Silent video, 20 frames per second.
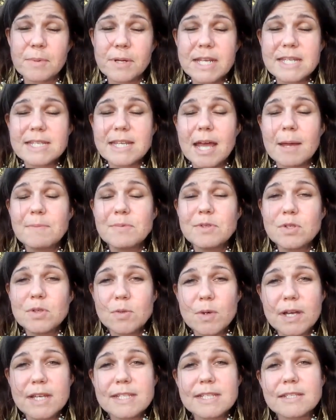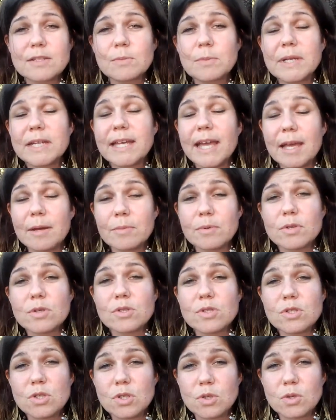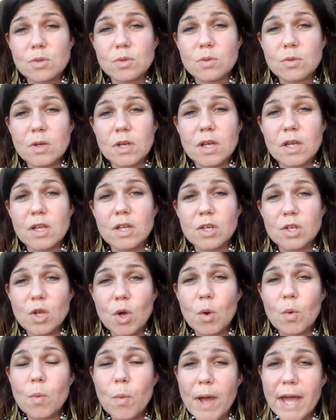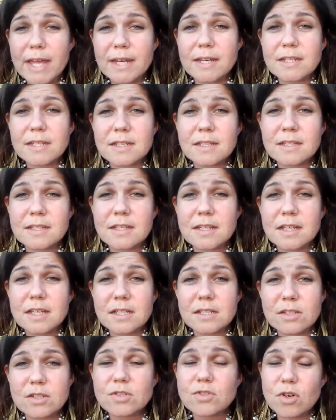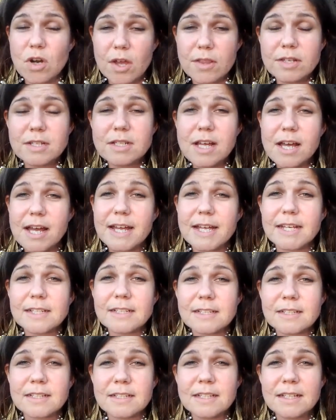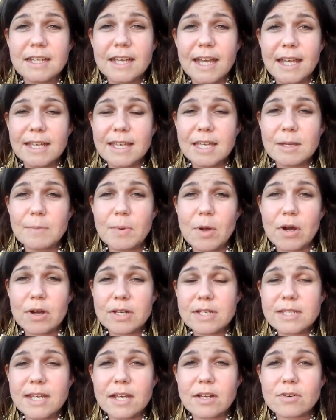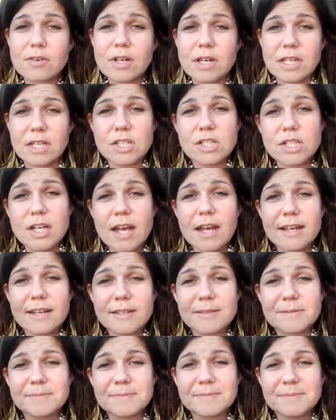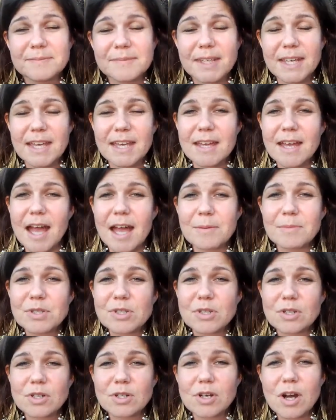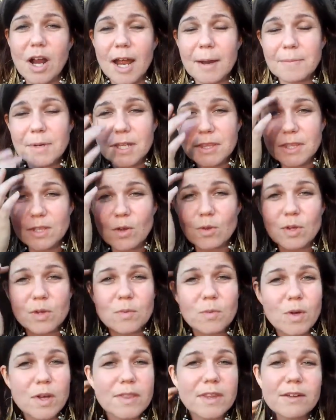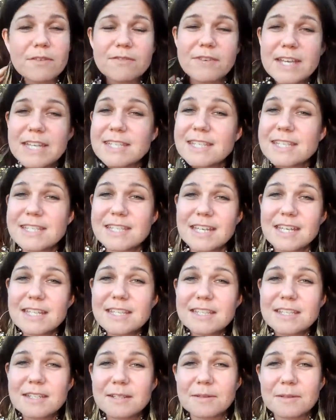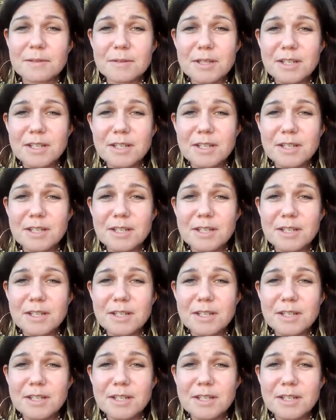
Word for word: But it's up to us to be able to know when to draw the line and keep our integrity in check. I'm sure I'm not the only one that faces this.